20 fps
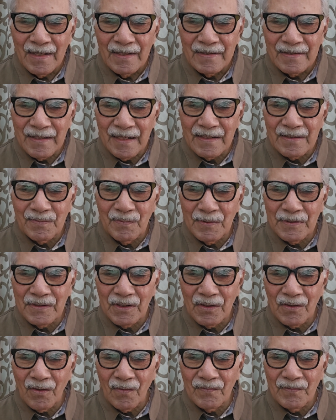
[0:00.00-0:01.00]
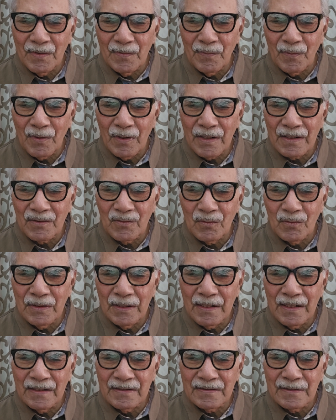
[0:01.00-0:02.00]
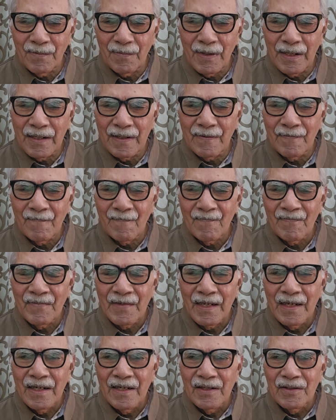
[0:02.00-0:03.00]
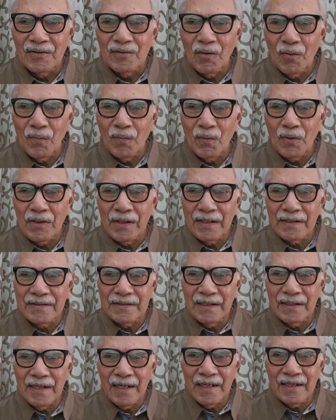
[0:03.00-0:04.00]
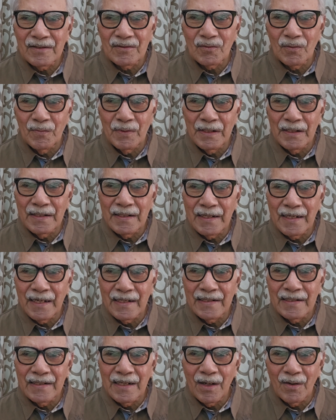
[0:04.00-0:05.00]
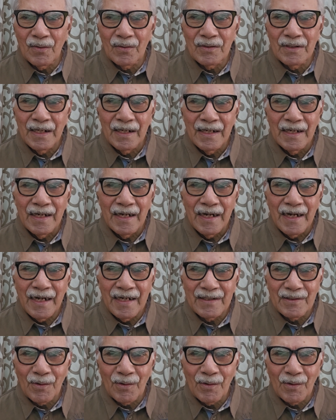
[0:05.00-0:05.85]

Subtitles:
transmission of the product to the customer. So protection has to be carried out at